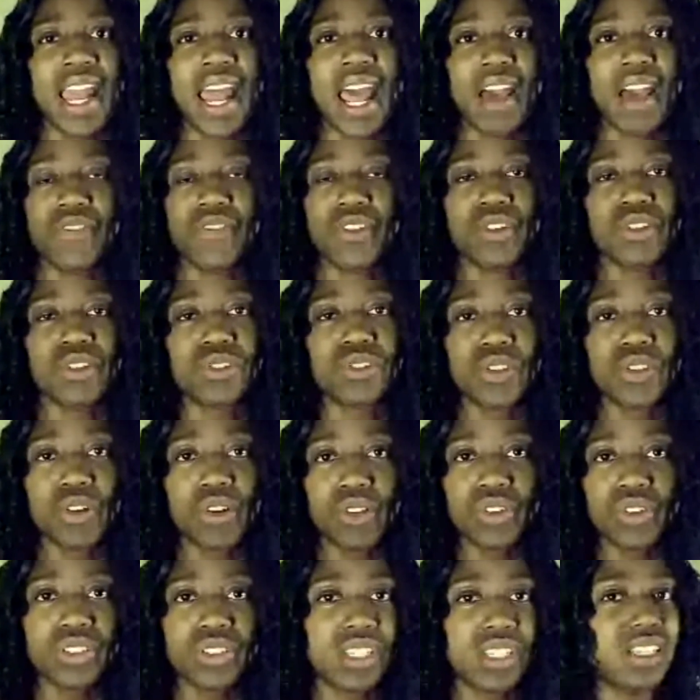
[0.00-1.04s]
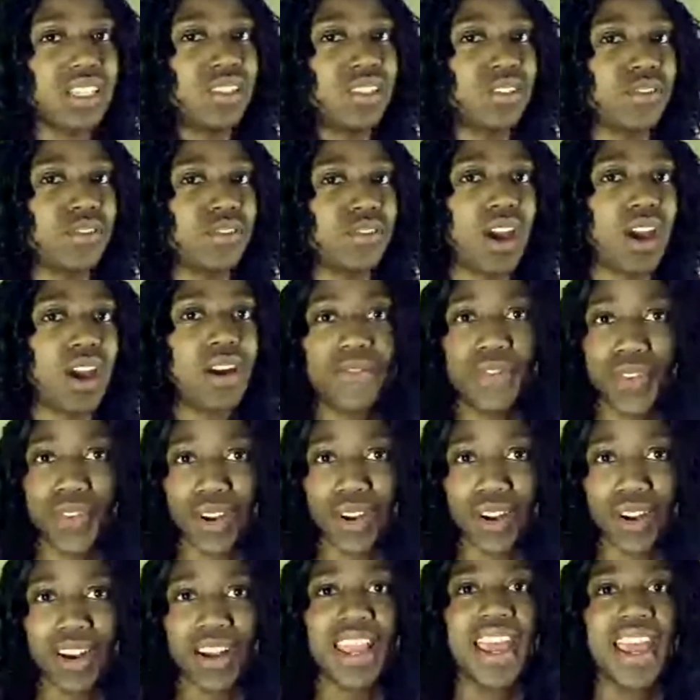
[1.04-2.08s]
and have your sole sense of
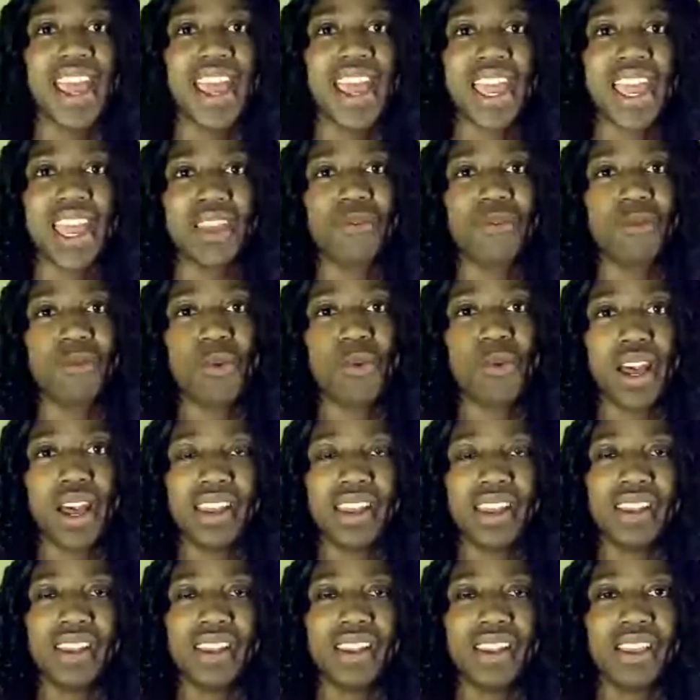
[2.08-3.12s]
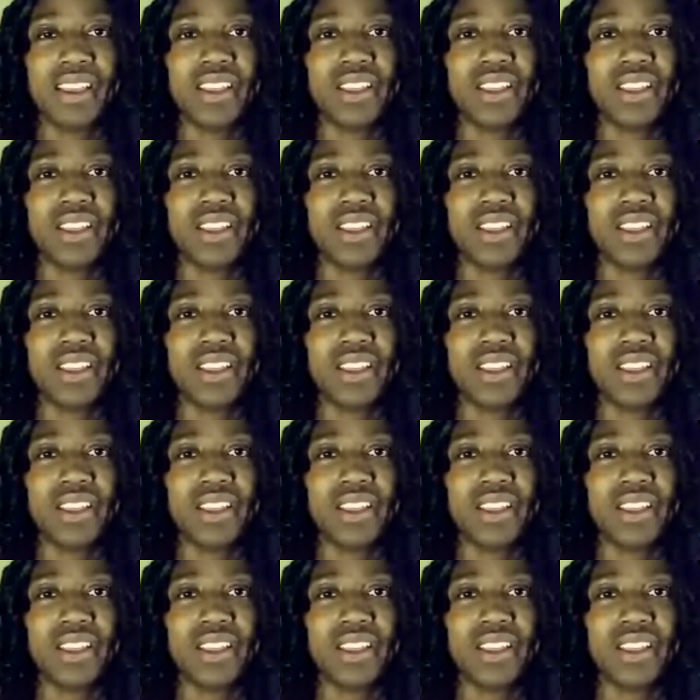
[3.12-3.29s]
comfort in what